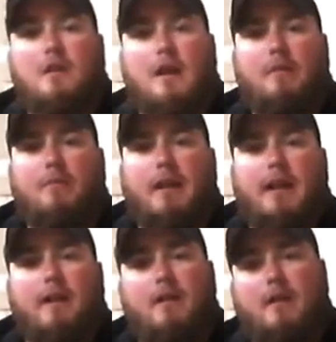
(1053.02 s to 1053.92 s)
I'm
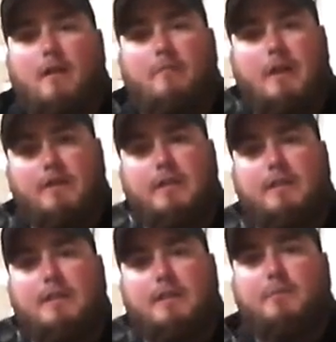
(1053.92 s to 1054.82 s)
planning on mounting
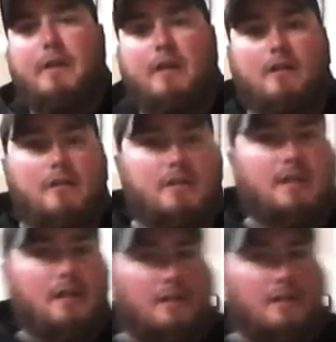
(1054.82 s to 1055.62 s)
the speakers